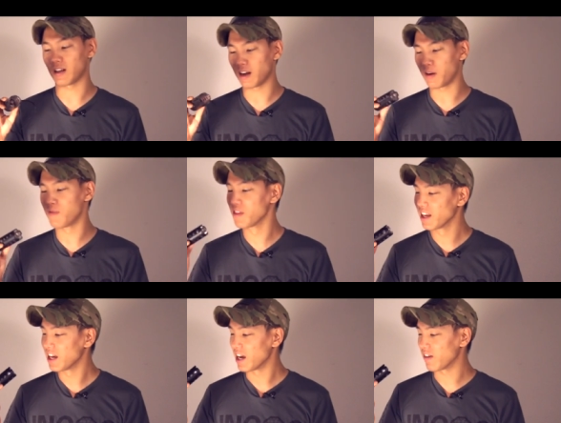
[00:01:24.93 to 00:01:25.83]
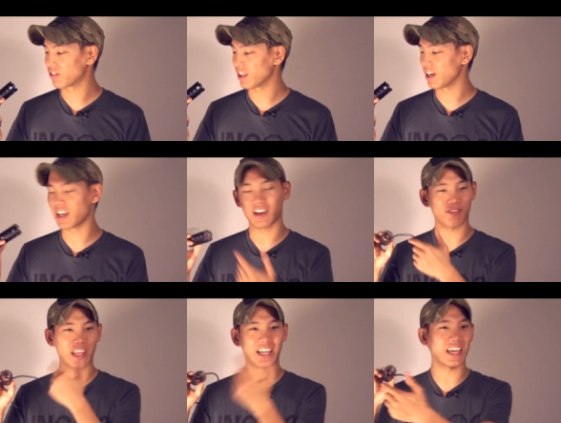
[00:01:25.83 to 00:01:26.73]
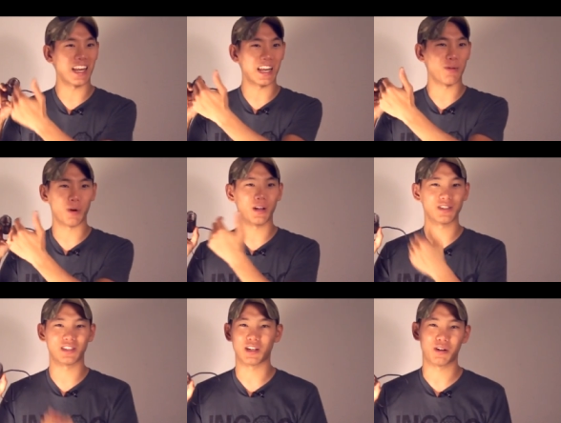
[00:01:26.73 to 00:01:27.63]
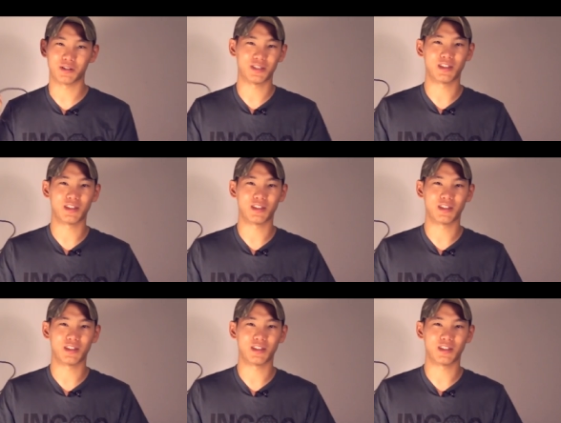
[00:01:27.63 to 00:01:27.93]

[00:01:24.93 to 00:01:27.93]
Um, if they if they get anywhere else in there,